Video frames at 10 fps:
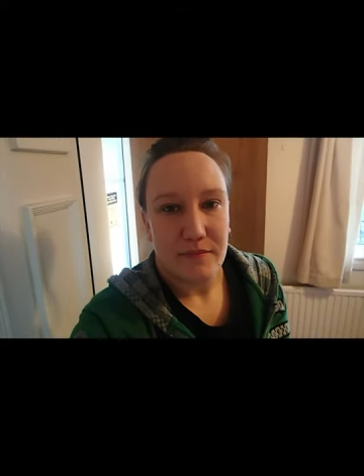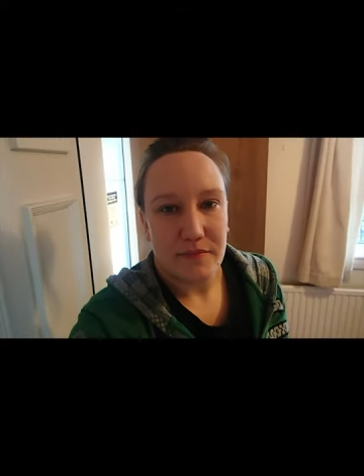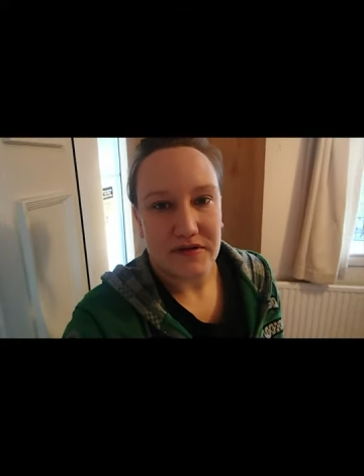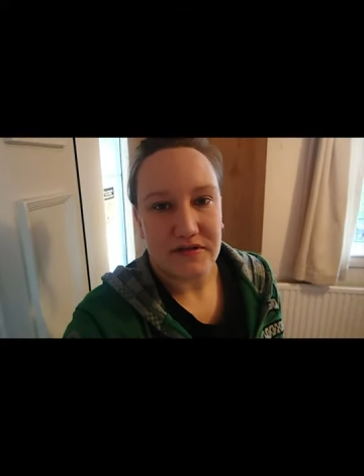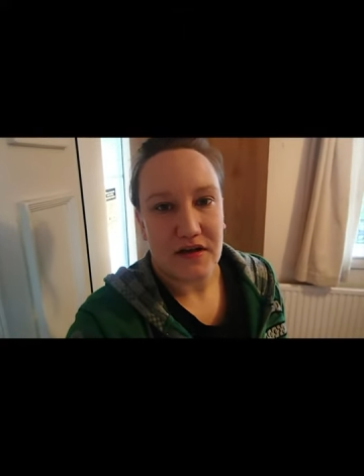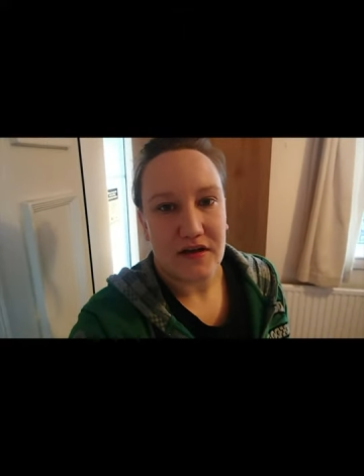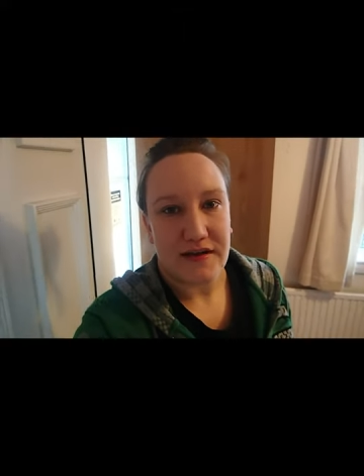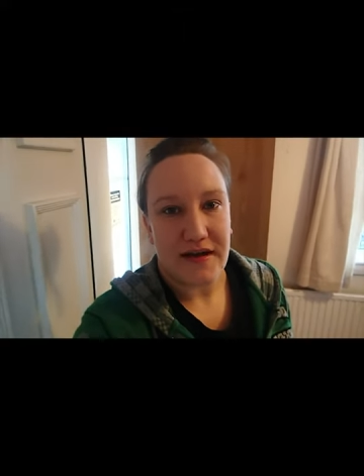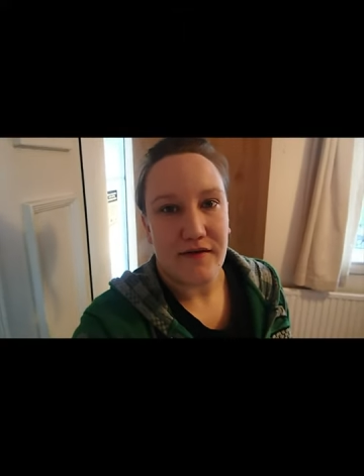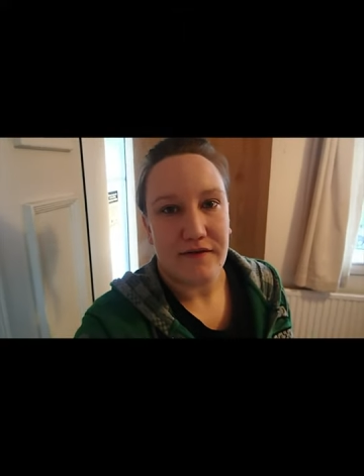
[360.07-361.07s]
but
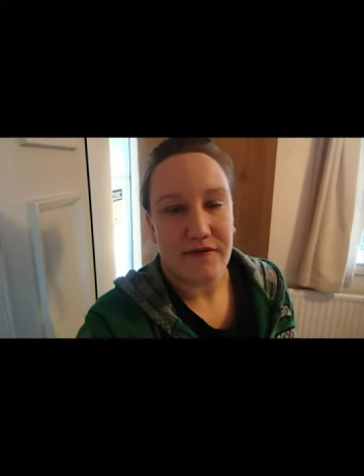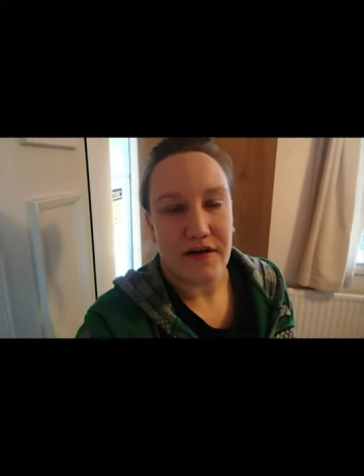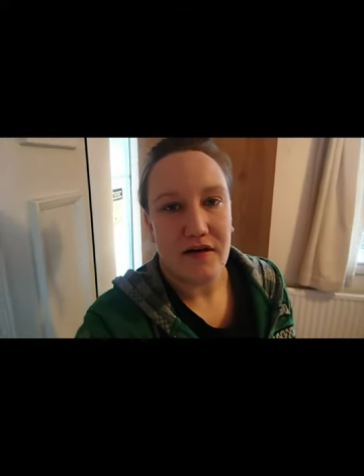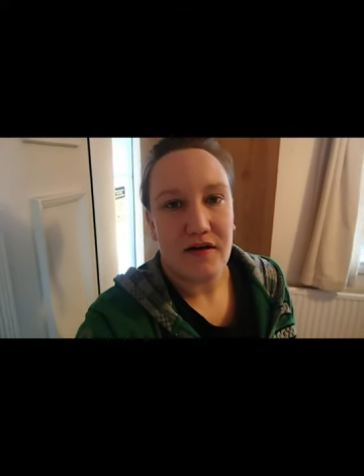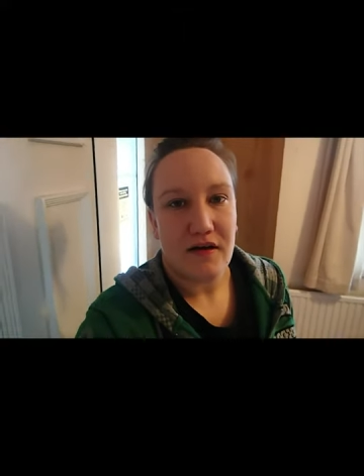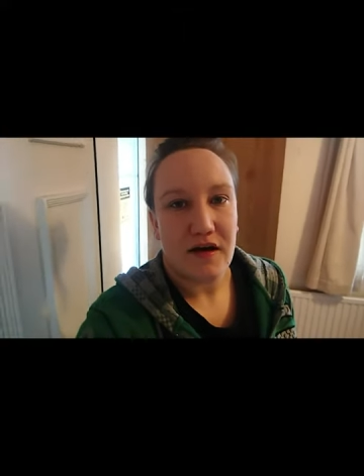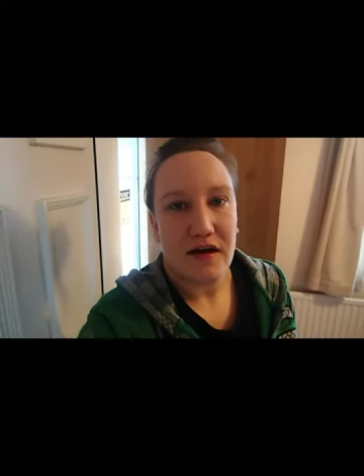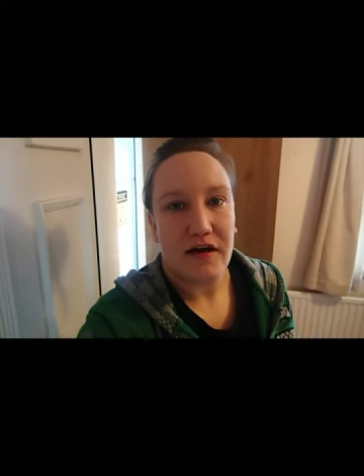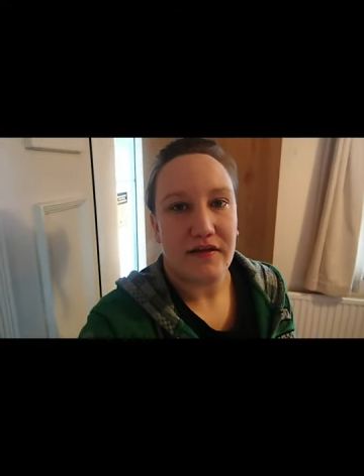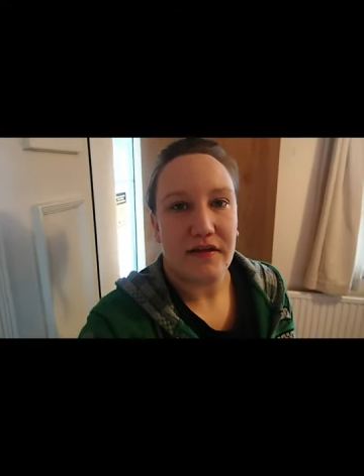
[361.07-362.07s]
certainly healthier
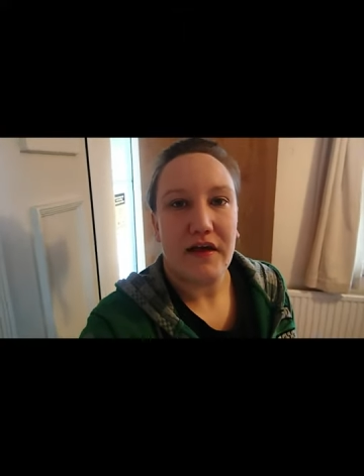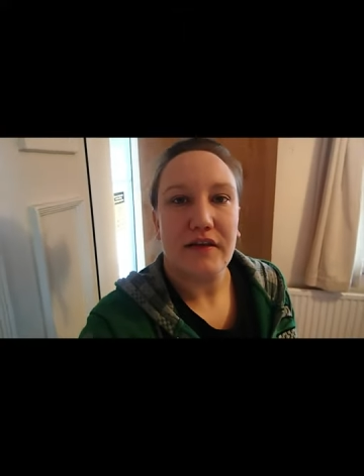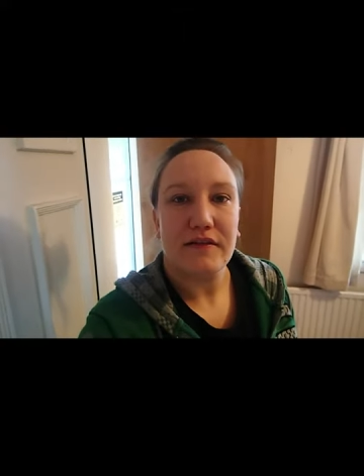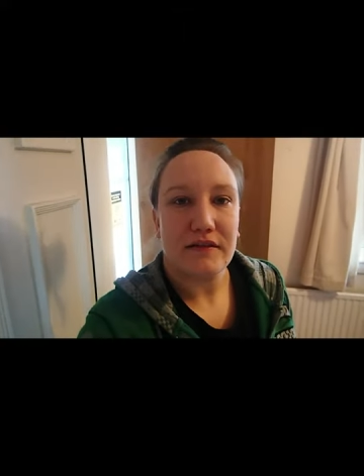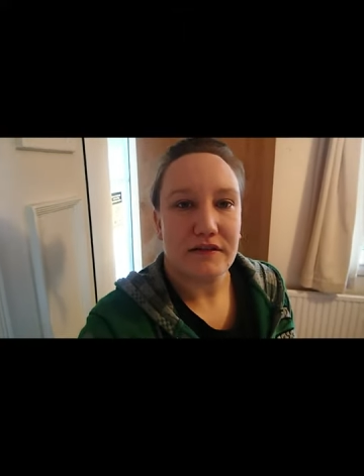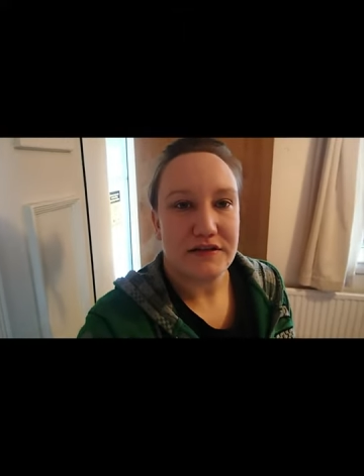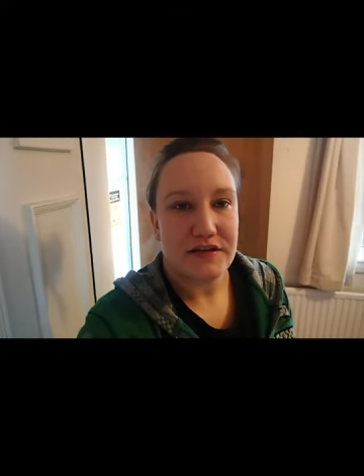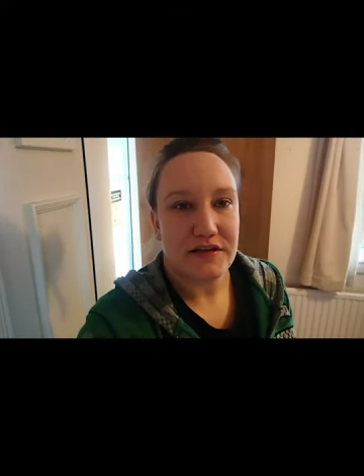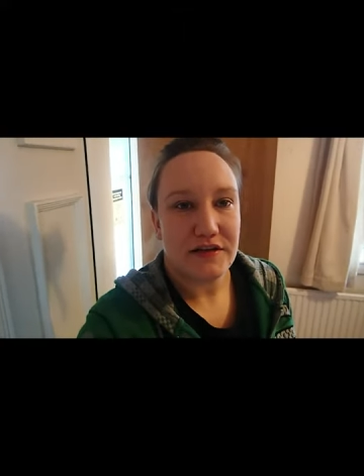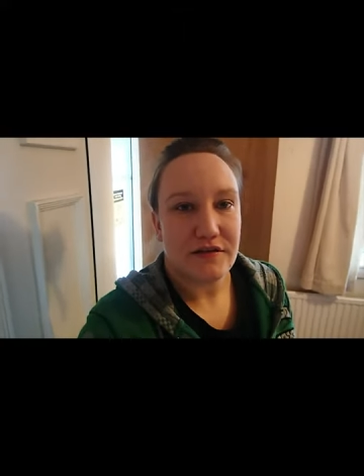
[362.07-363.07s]
and then
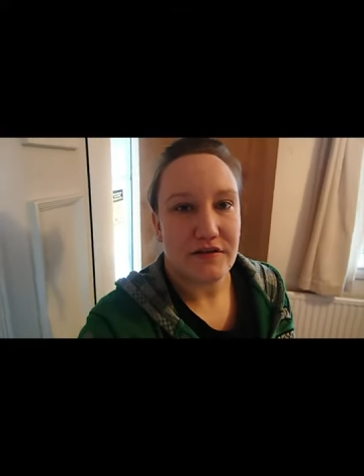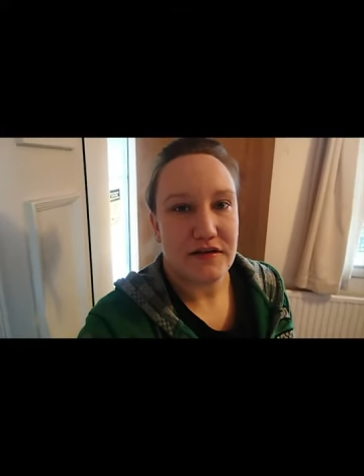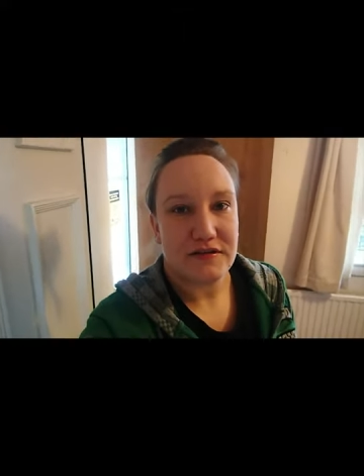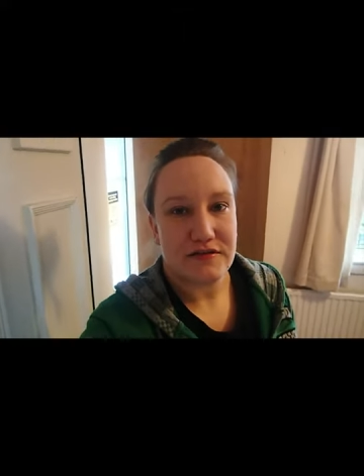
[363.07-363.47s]
continue and